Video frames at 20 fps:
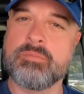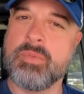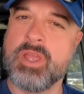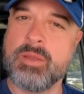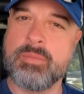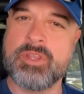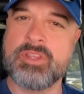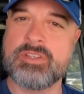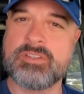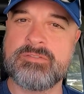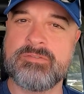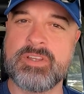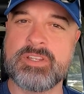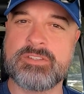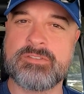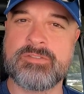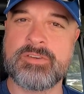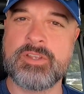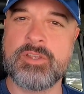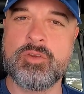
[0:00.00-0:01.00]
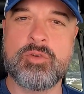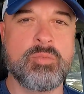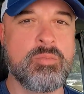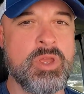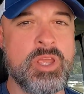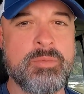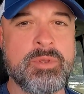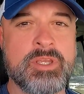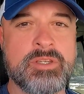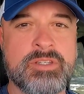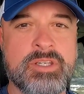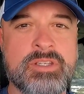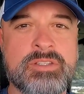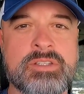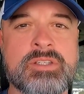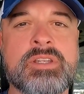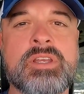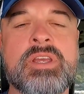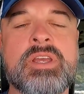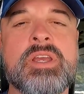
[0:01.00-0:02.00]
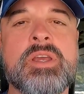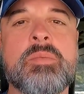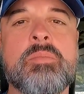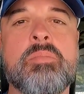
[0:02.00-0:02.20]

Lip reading: and maybe this fits for you and maybe it doesn't.